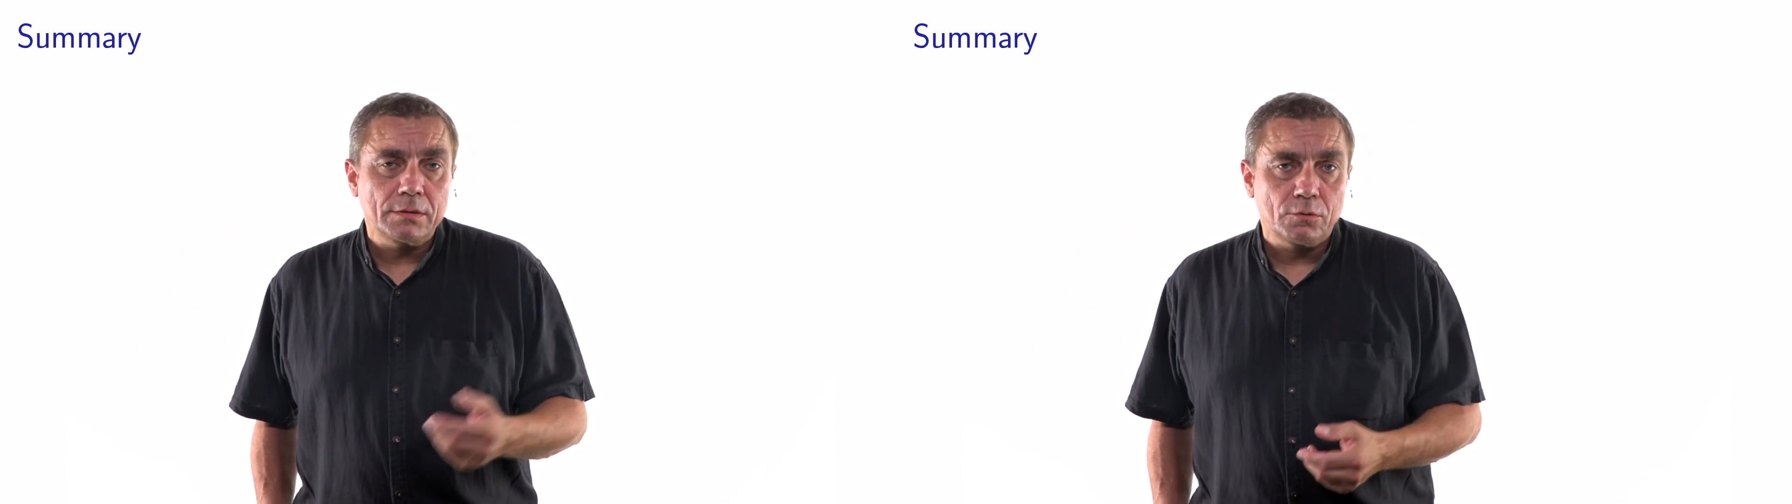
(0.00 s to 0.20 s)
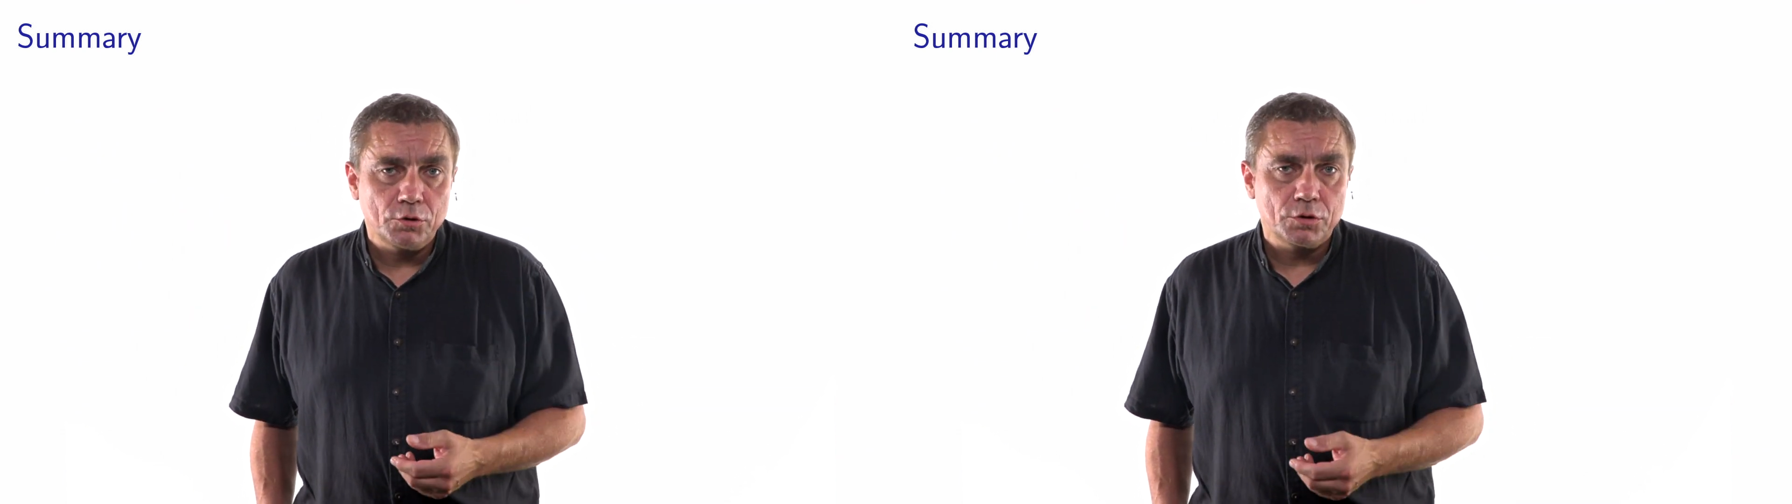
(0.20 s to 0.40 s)

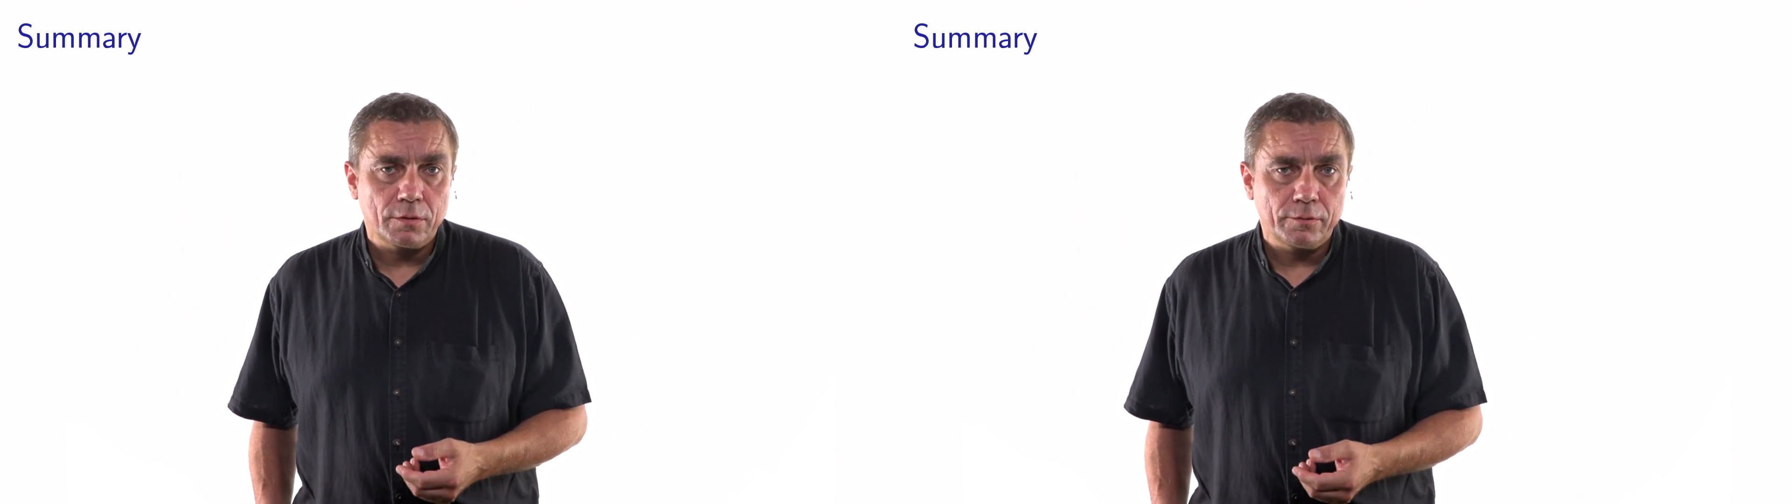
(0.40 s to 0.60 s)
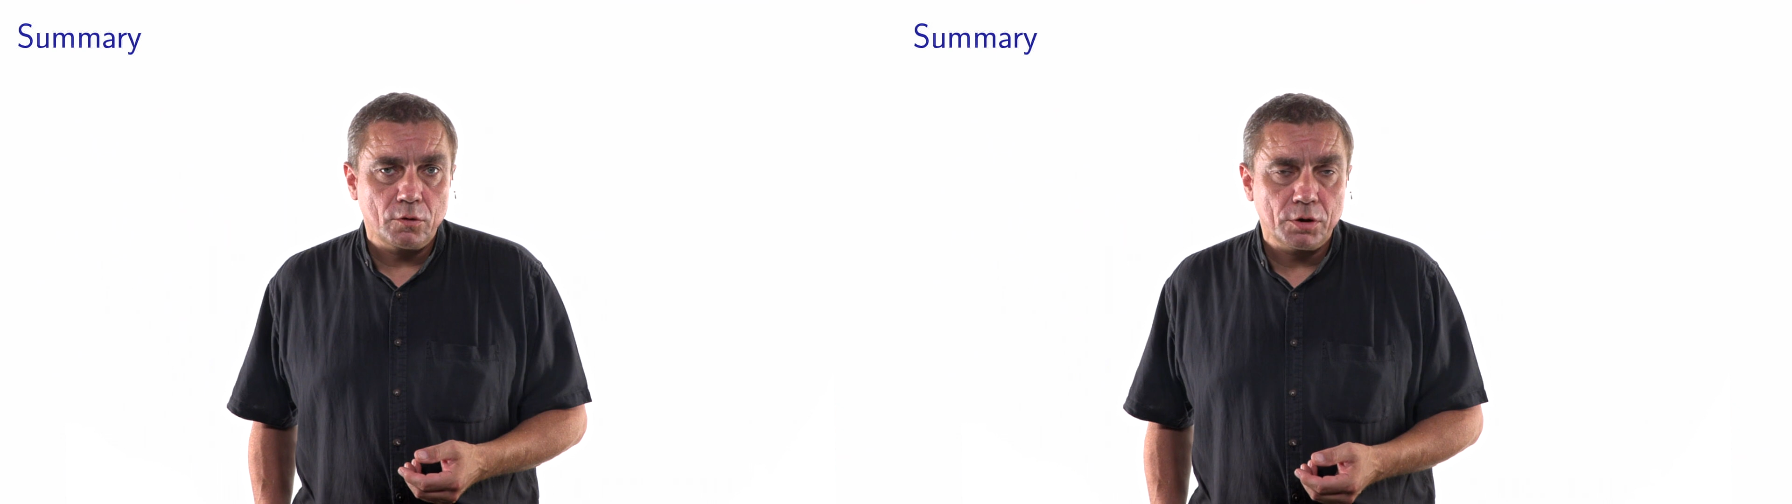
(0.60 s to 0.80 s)
solution
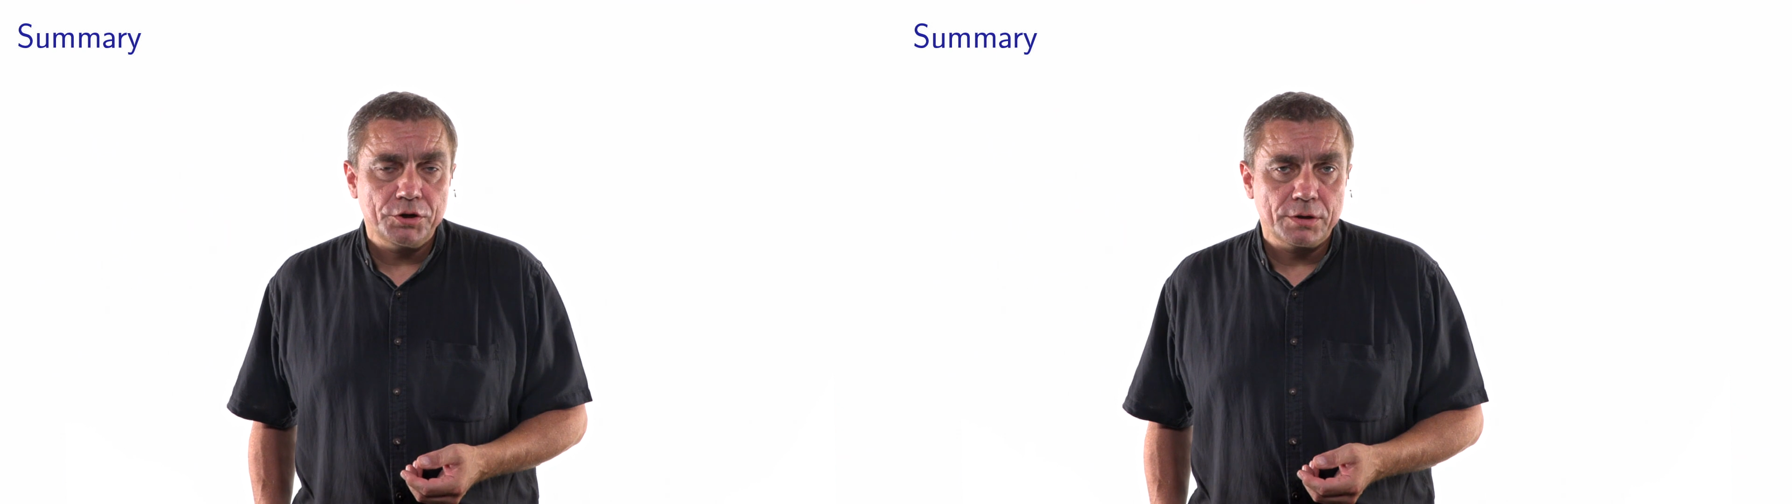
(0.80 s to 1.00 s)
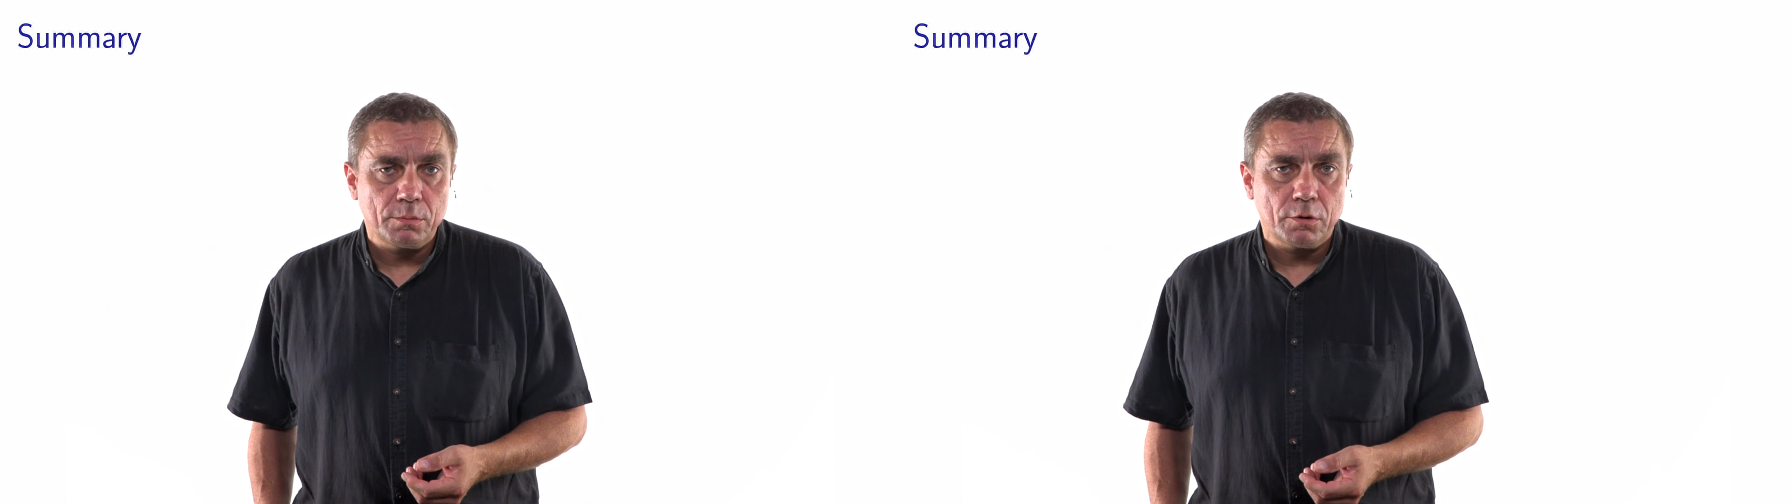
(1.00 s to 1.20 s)
of the
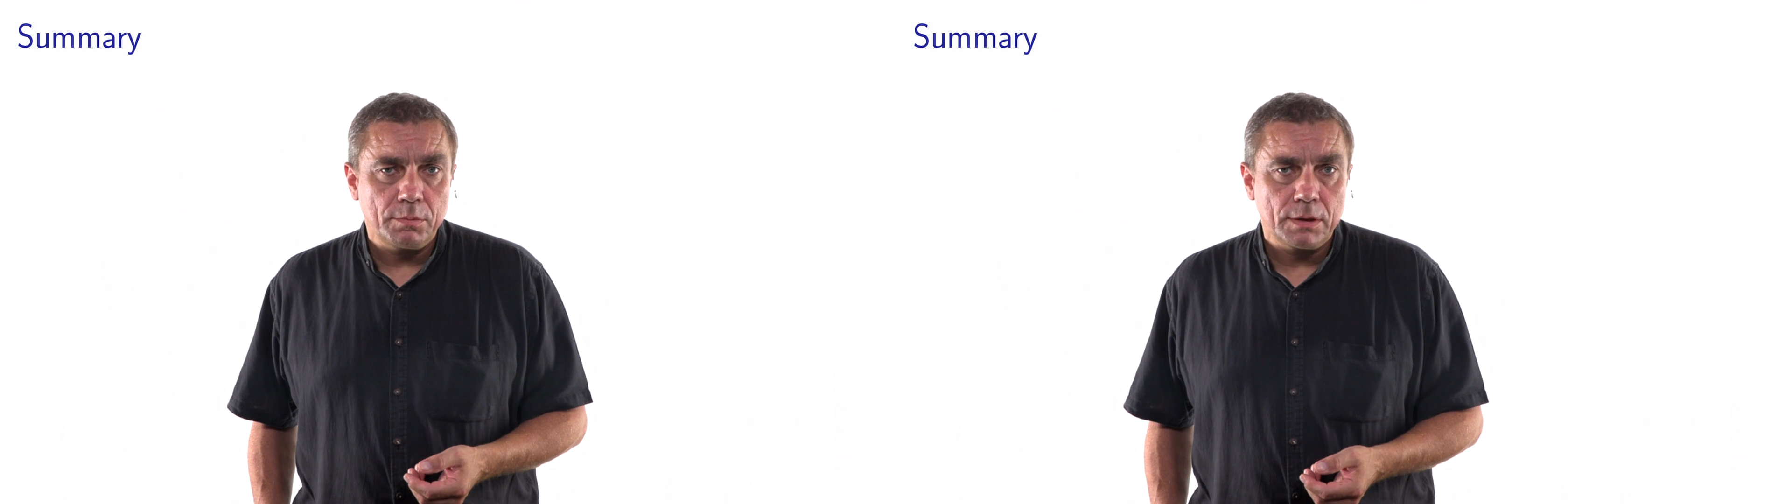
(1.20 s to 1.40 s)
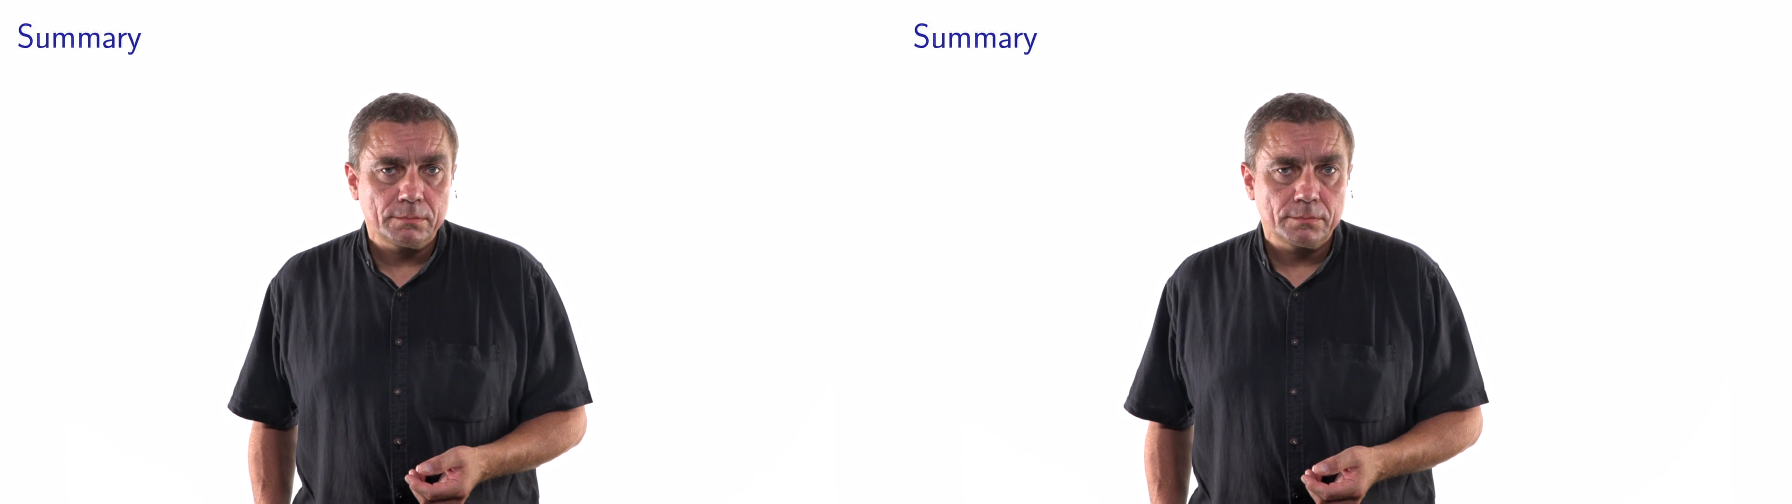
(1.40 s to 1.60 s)
original problem.